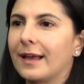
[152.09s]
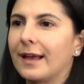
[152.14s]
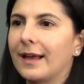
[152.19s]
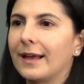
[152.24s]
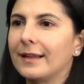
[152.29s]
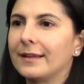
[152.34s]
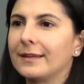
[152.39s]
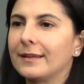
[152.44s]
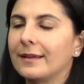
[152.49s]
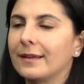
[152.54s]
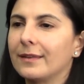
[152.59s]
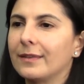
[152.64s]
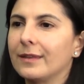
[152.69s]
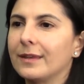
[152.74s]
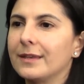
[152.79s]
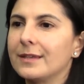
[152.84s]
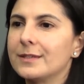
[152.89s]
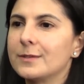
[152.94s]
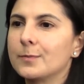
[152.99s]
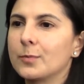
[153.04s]
that
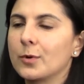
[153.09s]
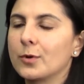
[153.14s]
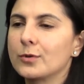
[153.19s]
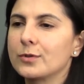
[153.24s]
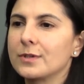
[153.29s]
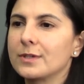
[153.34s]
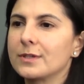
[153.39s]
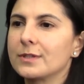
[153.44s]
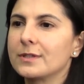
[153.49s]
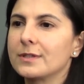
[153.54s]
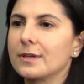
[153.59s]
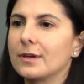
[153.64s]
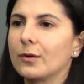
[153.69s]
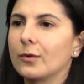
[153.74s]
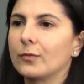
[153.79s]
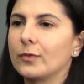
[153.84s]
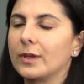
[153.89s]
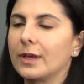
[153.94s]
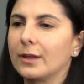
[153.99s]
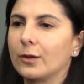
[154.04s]
this process
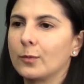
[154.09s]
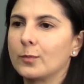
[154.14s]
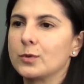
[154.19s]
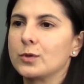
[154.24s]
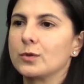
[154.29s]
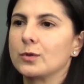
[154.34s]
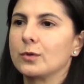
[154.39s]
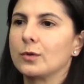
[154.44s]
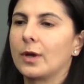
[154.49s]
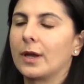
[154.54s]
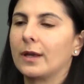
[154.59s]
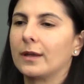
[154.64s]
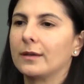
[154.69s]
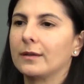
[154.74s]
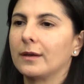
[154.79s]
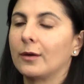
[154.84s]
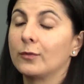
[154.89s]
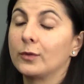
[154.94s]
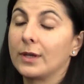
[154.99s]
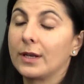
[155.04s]
of the adoption
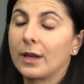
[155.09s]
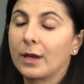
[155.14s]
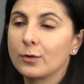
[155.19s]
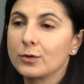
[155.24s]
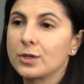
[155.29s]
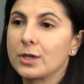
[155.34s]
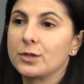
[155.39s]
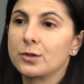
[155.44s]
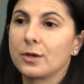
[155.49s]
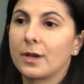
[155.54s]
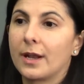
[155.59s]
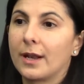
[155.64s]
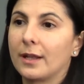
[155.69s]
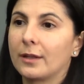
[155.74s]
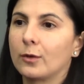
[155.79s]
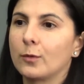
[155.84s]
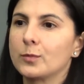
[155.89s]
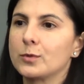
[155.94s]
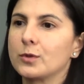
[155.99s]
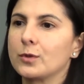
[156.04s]
uh, of the negotiation and
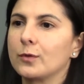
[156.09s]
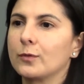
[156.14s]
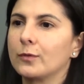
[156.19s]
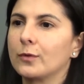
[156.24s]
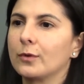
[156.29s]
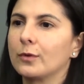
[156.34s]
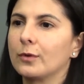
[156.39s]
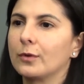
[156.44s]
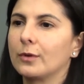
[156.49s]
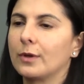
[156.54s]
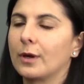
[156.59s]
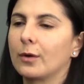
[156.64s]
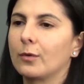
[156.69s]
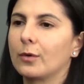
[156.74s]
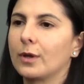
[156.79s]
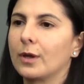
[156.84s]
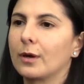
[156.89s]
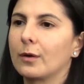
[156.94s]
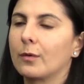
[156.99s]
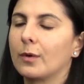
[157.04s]
adoption of the
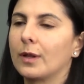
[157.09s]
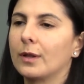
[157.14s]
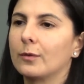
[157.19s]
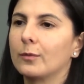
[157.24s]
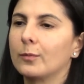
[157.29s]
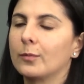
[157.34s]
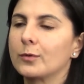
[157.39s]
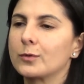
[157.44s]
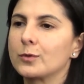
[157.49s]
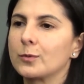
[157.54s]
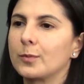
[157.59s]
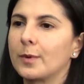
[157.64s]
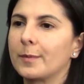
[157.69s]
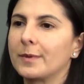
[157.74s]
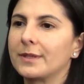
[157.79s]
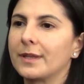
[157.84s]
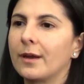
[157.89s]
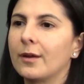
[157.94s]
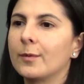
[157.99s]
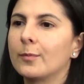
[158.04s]
Nagoya Kuala Lumpur
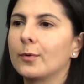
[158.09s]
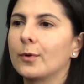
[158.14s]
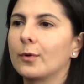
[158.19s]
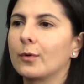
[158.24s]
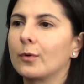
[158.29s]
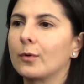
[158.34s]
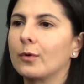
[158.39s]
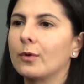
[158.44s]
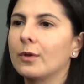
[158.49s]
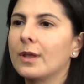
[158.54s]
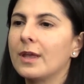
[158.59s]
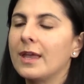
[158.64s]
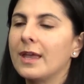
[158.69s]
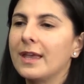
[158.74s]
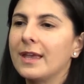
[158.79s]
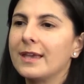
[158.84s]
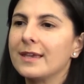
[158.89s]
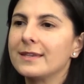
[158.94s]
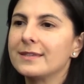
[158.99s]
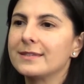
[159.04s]
Supplementary Protocol
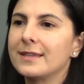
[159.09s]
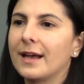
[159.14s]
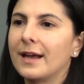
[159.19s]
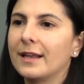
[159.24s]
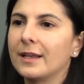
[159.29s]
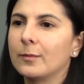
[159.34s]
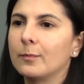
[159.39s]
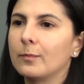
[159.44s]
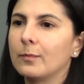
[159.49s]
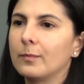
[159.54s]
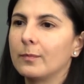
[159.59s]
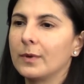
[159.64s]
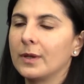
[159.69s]
is that it,